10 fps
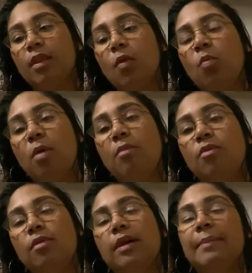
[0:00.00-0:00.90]
one
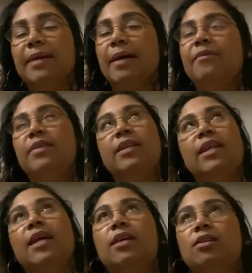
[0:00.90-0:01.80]
more. I mean, I'm feeling
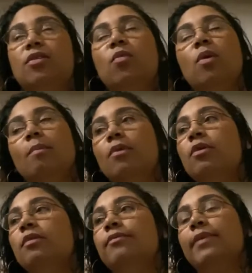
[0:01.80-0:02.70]
like, you know, one
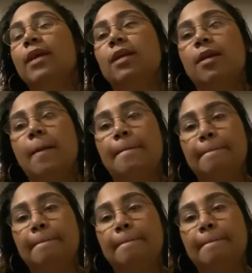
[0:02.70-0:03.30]
more, forget it.